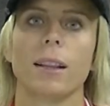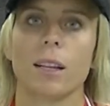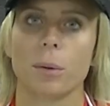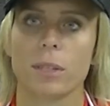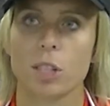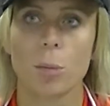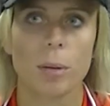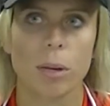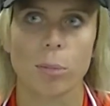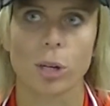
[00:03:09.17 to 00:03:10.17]
There was so
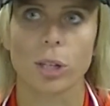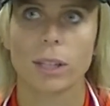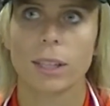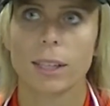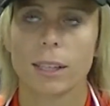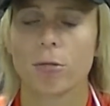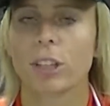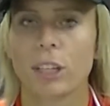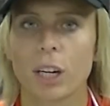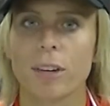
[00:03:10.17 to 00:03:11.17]
many people,
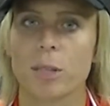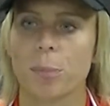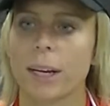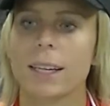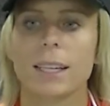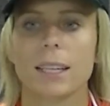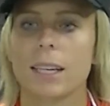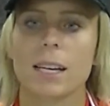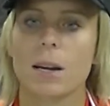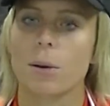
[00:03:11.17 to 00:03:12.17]
really nervous, but
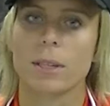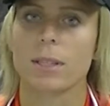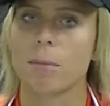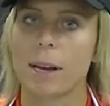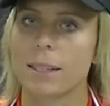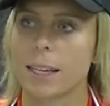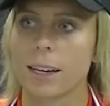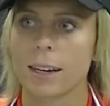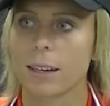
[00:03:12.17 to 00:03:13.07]
it was amazing.